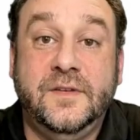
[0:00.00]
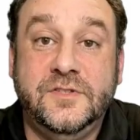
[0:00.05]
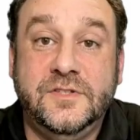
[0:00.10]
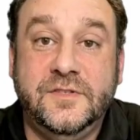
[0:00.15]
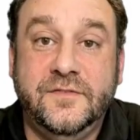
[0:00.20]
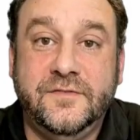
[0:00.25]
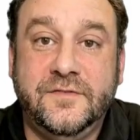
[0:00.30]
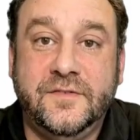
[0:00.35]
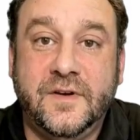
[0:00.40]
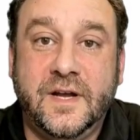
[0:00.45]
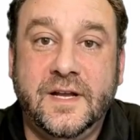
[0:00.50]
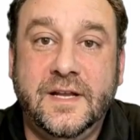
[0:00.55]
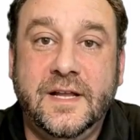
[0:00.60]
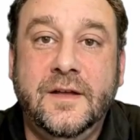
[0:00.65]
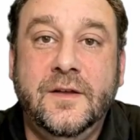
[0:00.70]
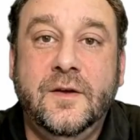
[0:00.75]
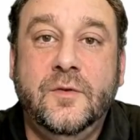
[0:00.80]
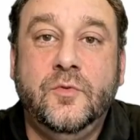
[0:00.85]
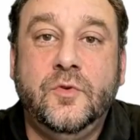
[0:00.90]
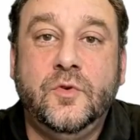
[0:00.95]
defining
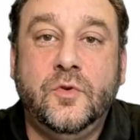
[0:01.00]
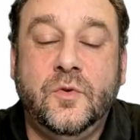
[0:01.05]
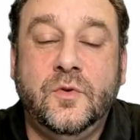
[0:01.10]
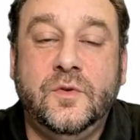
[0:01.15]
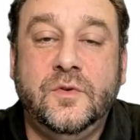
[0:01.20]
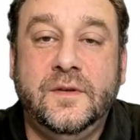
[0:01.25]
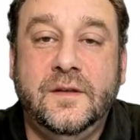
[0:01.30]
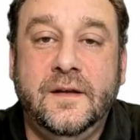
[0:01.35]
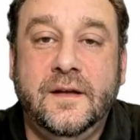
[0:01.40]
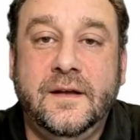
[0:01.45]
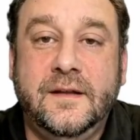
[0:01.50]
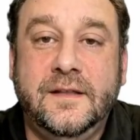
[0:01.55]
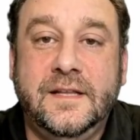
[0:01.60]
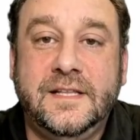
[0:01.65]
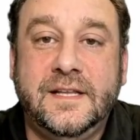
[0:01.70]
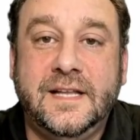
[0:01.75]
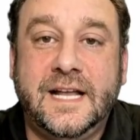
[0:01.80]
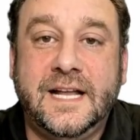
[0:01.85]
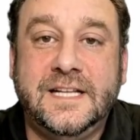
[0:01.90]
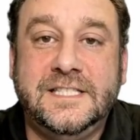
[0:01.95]
the role, the
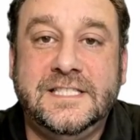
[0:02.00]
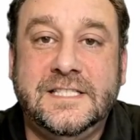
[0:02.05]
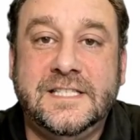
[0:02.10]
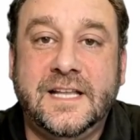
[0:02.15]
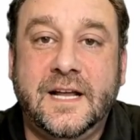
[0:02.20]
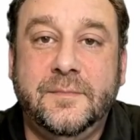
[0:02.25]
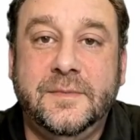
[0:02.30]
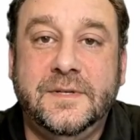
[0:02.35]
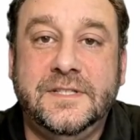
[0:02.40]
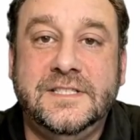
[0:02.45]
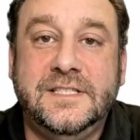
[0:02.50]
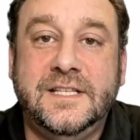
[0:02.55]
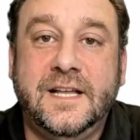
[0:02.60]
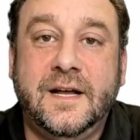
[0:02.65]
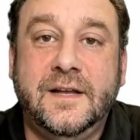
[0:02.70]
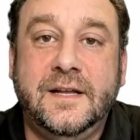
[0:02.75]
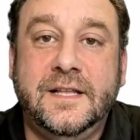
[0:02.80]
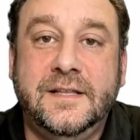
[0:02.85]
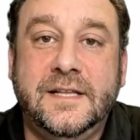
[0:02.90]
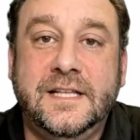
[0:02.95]
next step is
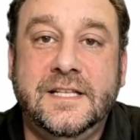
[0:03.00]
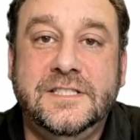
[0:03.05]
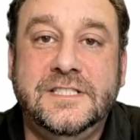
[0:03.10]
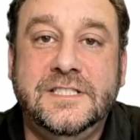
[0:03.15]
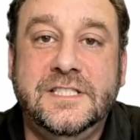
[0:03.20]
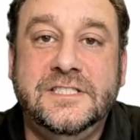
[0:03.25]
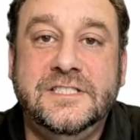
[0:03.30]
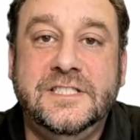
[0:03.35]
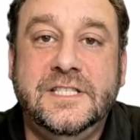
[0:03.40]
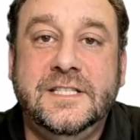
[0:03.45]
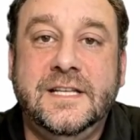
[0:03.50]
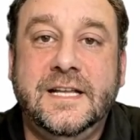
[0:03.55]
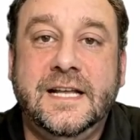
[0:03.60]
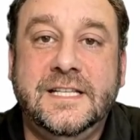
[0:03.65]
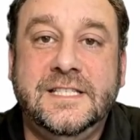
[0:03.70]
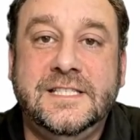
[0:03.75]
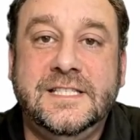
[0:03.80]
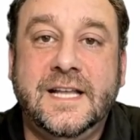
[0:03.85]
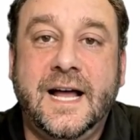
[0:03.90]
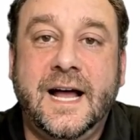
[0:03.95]
telling the assistant
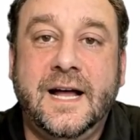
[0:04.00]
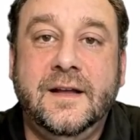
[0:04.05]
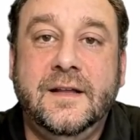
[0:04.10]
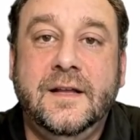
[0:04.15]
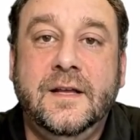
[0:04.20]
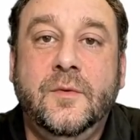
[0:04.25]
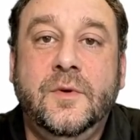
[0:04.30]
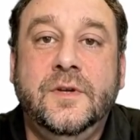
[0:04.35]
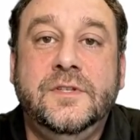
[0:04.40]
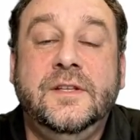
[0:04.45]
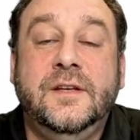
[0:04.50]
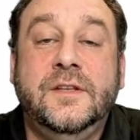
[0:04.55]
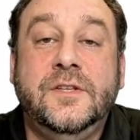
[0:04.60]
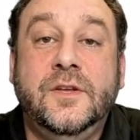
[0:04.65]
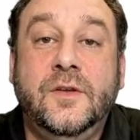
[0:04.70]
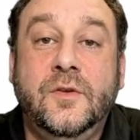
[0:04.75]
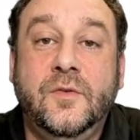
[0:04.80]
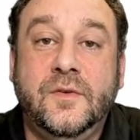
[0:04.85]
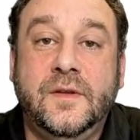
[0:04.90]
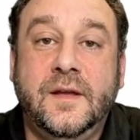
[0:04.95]
exactly what to
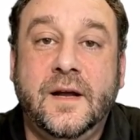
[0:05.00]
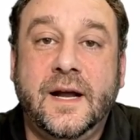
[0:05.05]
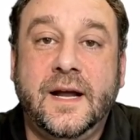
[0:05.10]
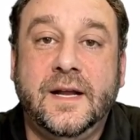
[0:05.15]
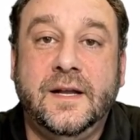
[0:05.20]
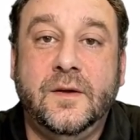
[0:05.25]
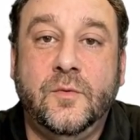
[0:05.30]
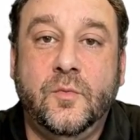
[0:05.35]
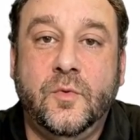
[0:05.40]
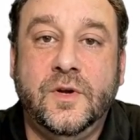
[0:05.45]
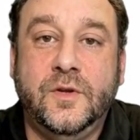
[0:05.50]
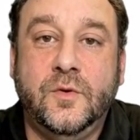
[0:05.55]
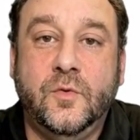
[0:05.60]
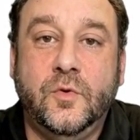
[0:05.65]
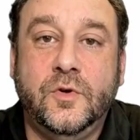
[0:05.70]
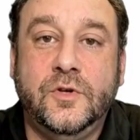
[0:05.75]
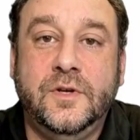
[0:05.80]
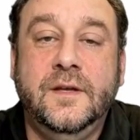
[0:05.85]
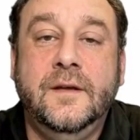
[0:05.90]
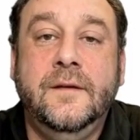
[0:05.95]
do and in what
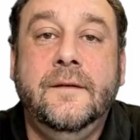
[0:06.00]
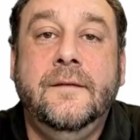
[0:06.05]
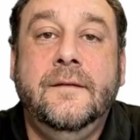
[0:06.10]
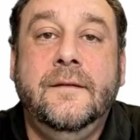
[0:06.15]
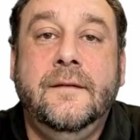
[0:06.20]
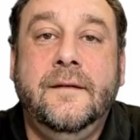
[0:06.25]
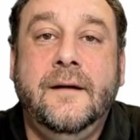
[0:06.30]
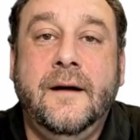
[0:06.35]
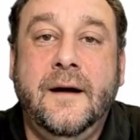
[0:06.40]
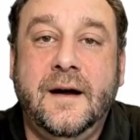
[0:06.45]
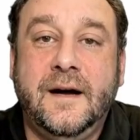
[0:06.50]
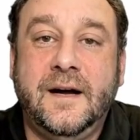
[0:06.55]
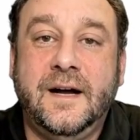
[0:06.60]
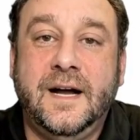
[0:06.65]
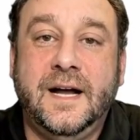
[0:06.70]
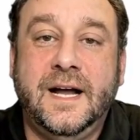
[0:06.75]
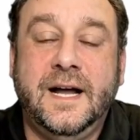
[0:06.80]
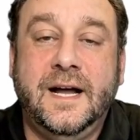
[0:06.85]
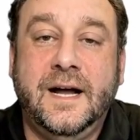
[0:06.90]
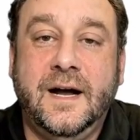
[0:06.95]
order.
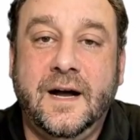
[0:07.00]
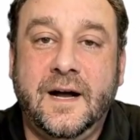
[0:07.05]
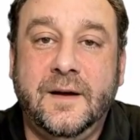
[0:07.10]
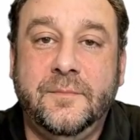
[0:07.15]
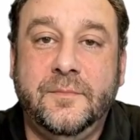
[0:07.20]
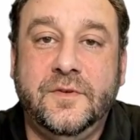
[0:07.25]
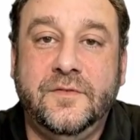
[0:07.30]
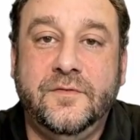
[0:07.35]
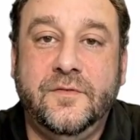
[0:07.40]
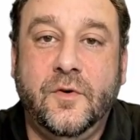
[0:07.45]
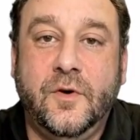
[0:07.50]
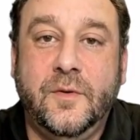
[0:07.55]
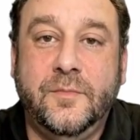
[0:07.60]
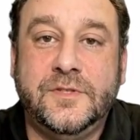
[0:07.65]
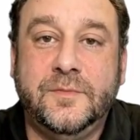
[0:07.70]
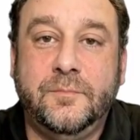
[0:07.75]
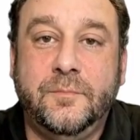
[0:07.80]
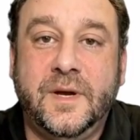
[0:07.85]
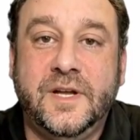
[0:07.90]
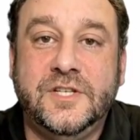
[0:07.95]
AI
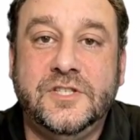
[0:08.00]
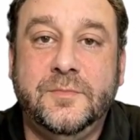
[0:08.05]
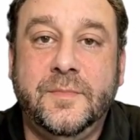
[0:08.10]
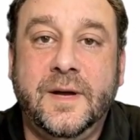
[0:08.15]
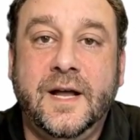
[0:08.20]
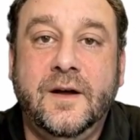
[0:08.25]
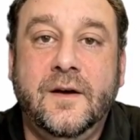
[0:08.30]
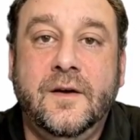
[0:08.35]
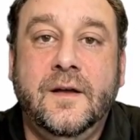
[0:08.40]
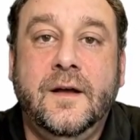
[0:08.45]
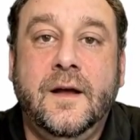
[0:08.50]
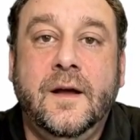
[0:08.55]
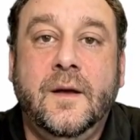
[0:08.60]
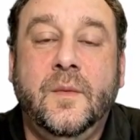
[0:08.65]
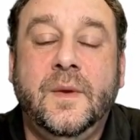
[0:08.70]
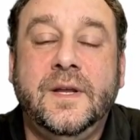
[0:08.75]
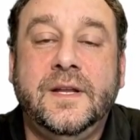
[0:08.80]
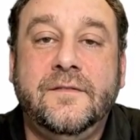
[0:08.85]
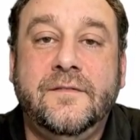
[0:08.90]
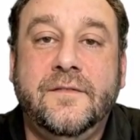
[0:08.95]
performs much better
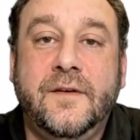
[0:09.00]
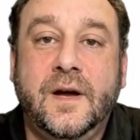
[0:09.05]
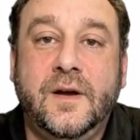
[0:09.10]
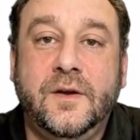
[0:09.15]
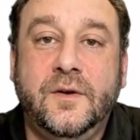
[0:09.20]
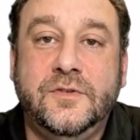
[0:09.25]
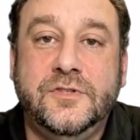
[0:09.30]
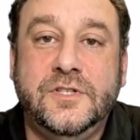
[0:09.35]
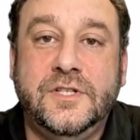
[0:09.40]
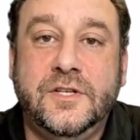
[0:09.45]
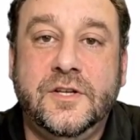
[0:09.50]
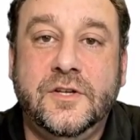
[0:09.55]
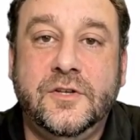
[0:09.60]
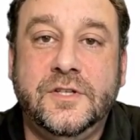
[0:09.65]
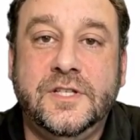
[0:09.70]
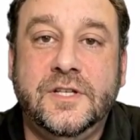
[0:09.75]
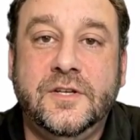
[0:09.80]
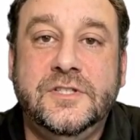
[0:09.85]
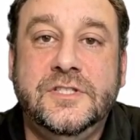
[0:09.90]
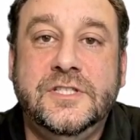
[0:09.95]
when it follows a
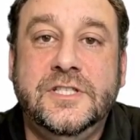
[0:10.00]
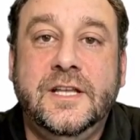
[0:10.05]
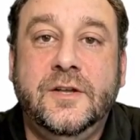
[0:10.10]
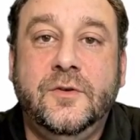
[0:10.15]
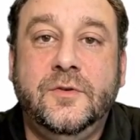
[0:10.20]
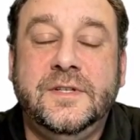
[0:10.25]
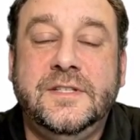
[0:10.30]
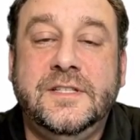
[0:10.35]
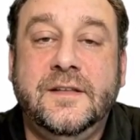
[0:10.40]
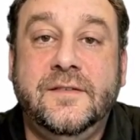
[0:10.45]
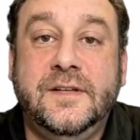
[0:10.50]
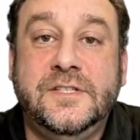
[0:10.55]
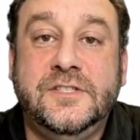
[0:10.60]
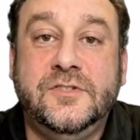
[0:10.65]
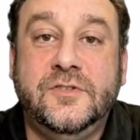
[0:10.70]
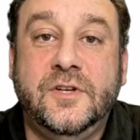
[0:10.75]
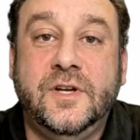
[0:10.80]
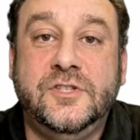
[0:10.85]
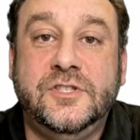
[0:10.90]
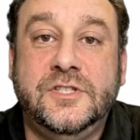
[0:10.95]
clear sequence of
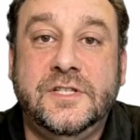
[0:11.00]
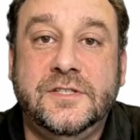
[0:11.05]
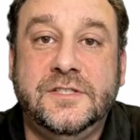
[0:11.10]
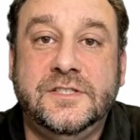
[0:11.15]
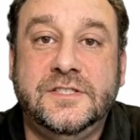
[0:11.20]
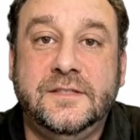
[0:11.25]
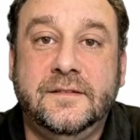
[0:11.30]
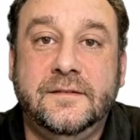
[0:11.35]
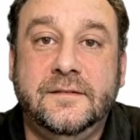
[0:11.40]
instructions.